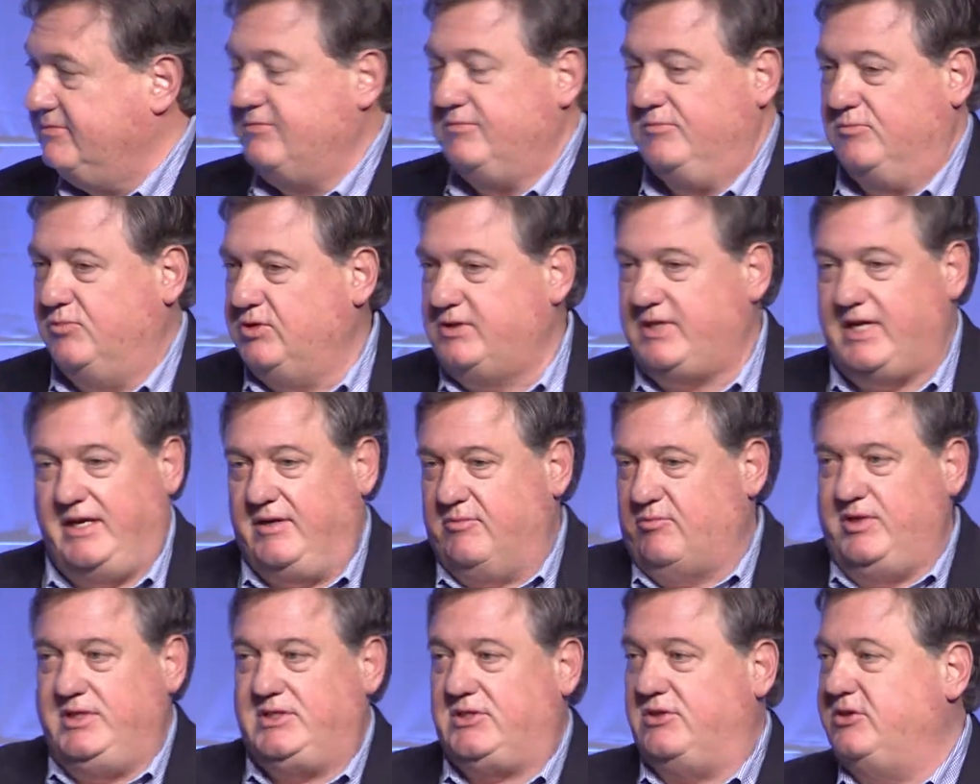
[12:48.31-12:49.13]
we'll take
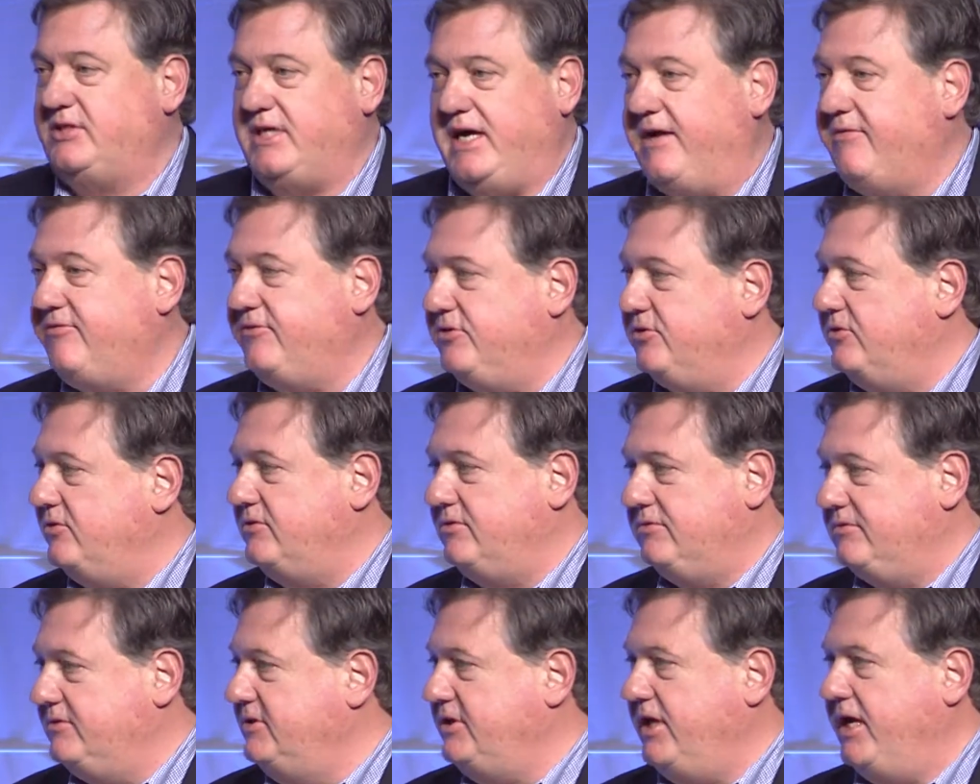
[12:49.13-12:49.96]
research after
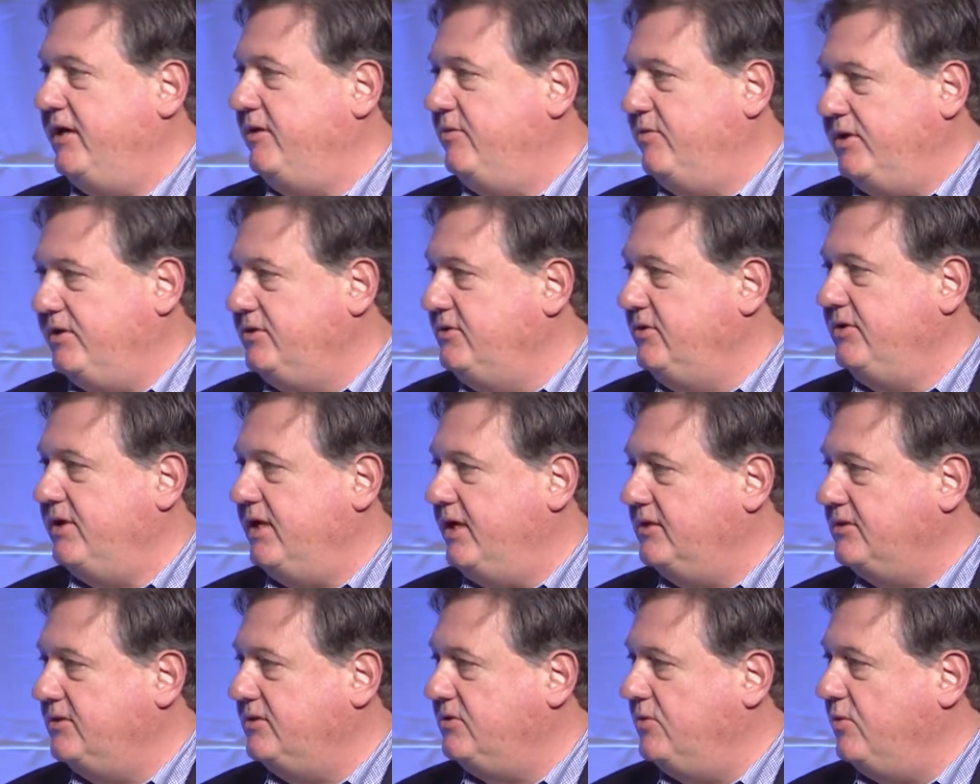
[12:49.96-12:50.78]
January
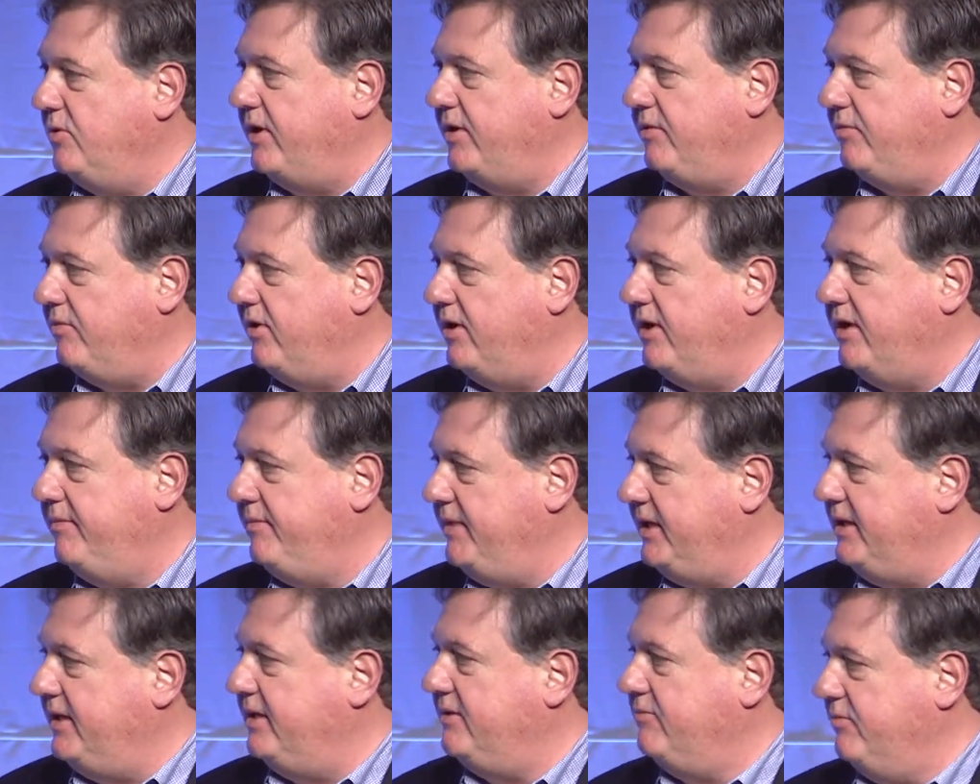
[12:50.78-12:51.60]
2021. I
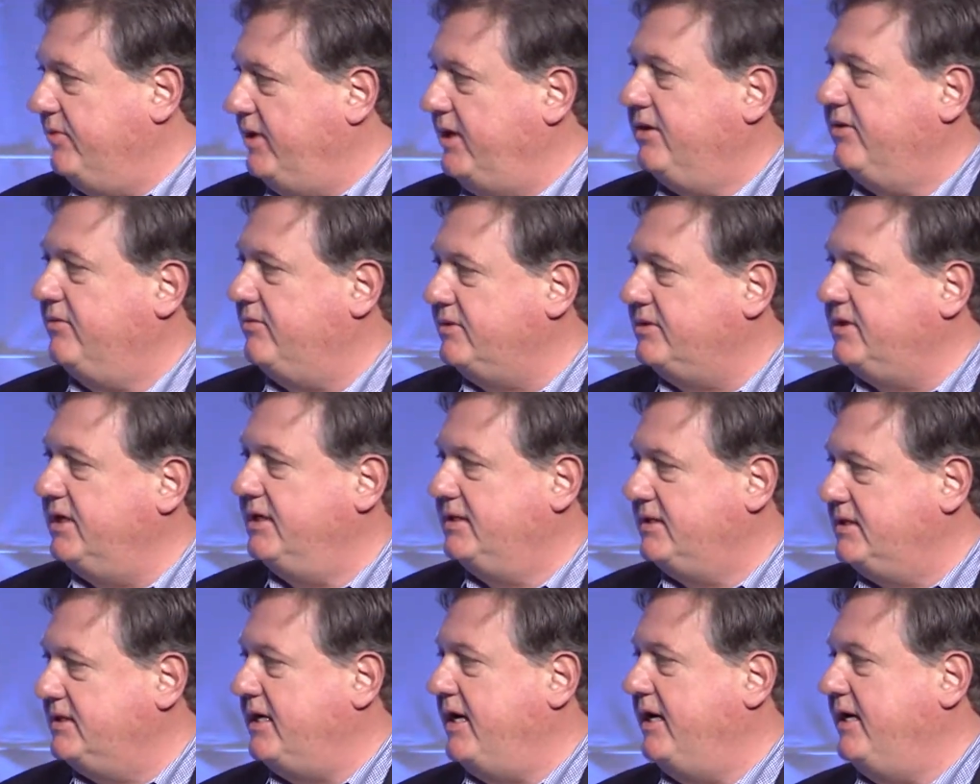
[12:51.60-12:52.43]
mean, we don't
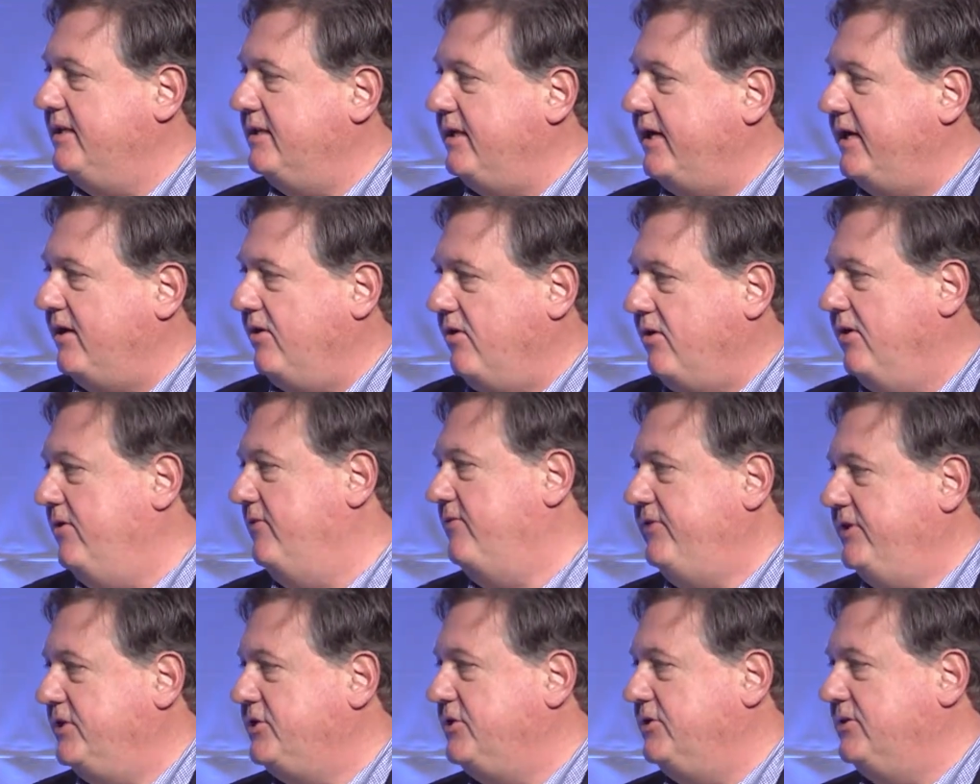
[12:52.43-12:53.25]
assign like
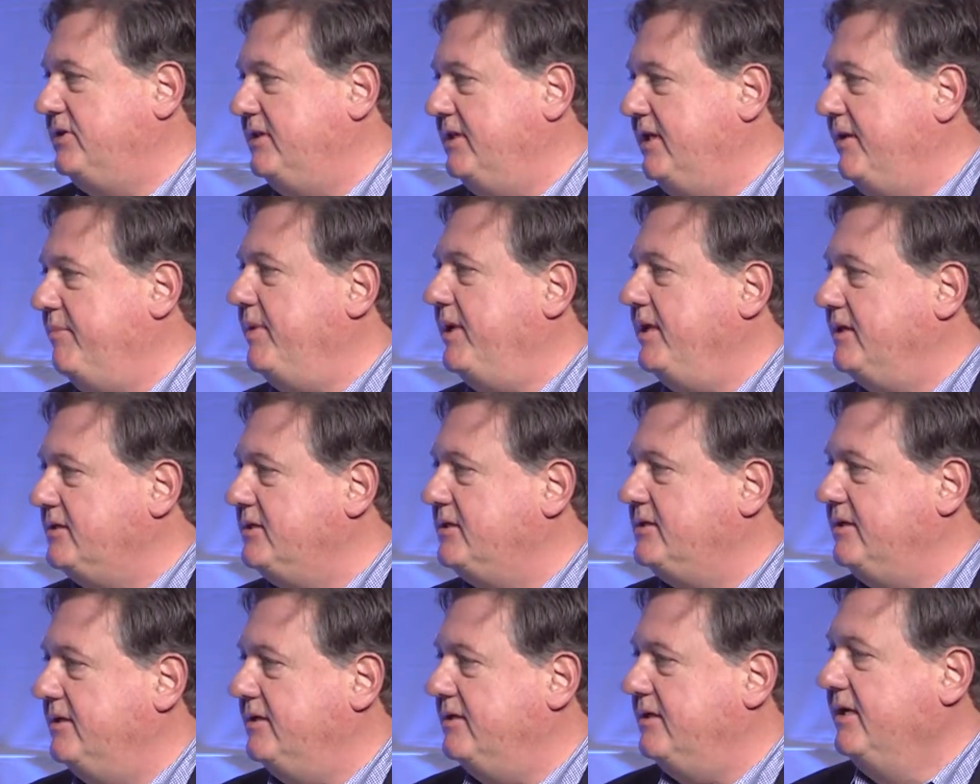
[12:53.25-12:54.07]
artificial limits
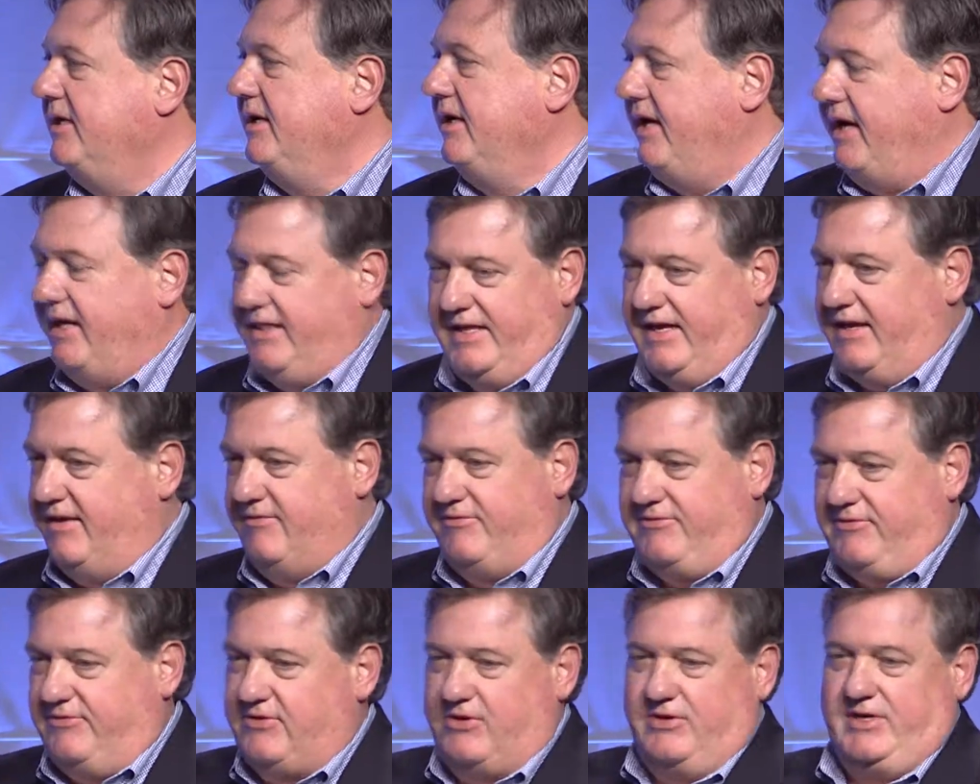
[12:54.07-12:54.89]
to, and then
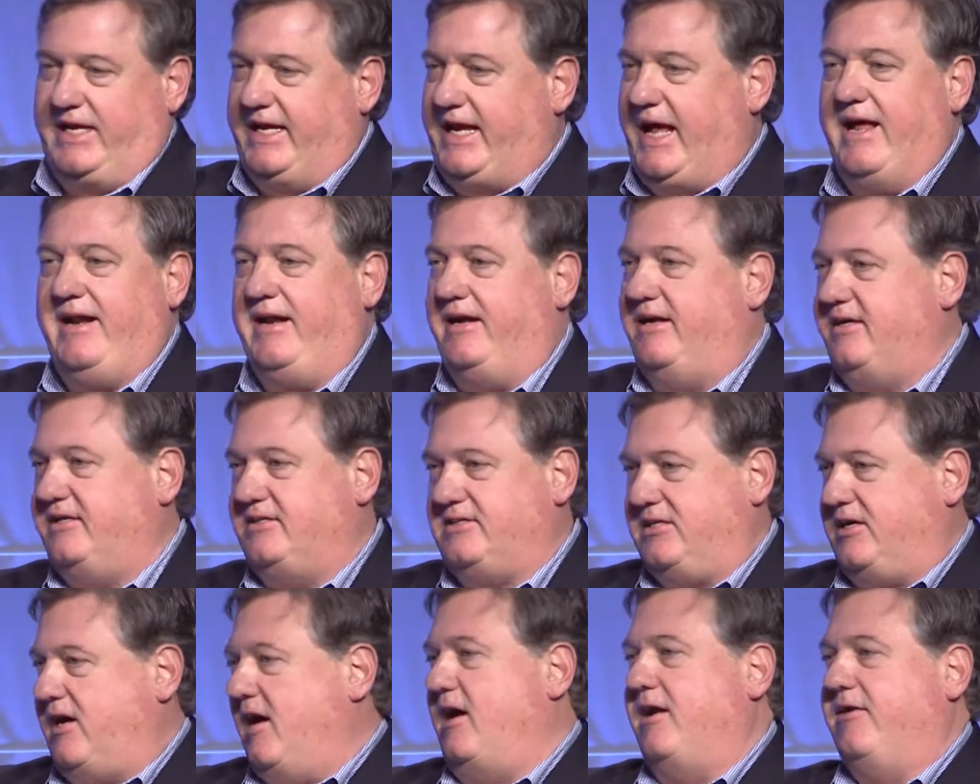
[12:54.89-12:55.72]
forget it, it's
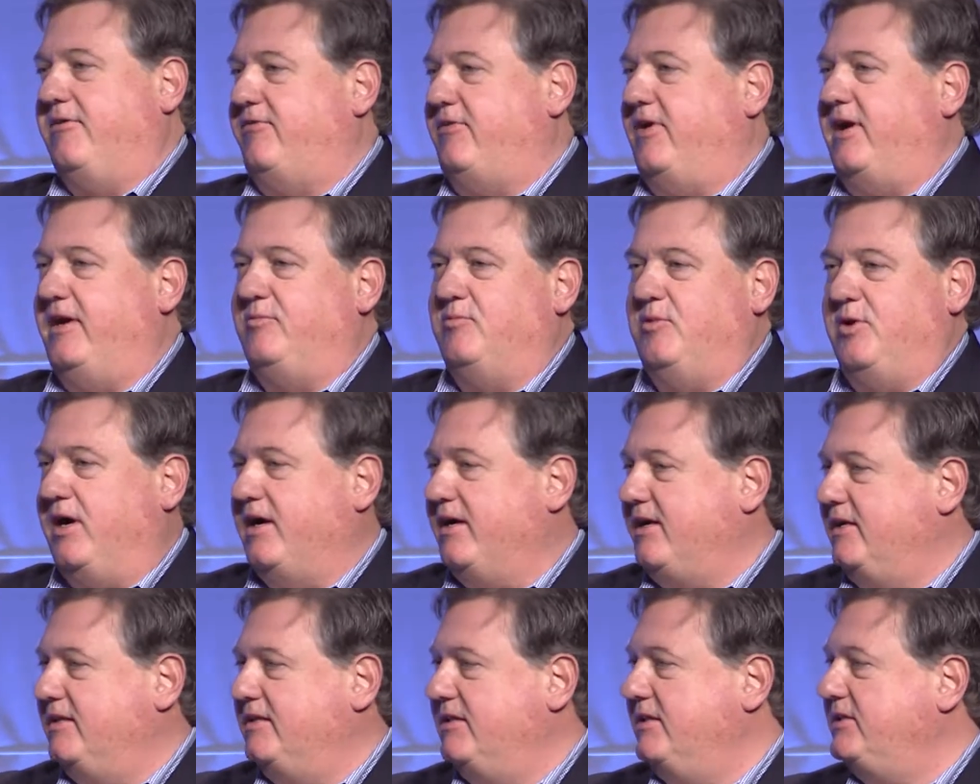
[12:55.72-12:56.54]
codified. We're not
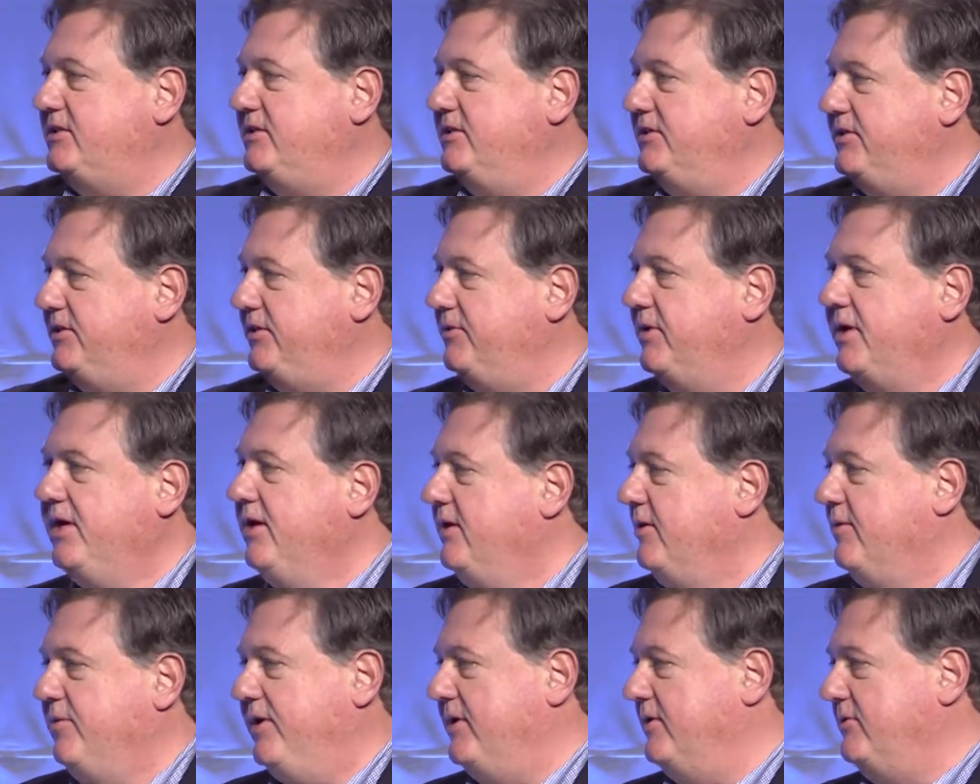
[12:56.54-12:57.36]
going to listen to you.
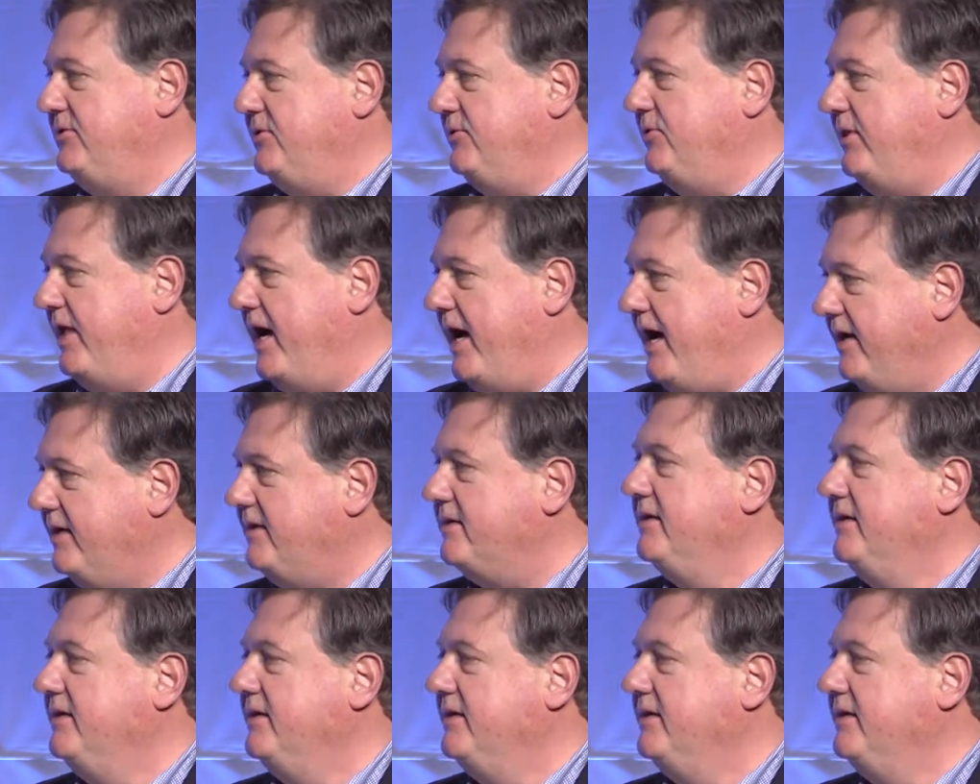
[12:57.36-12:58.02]
We don't do that.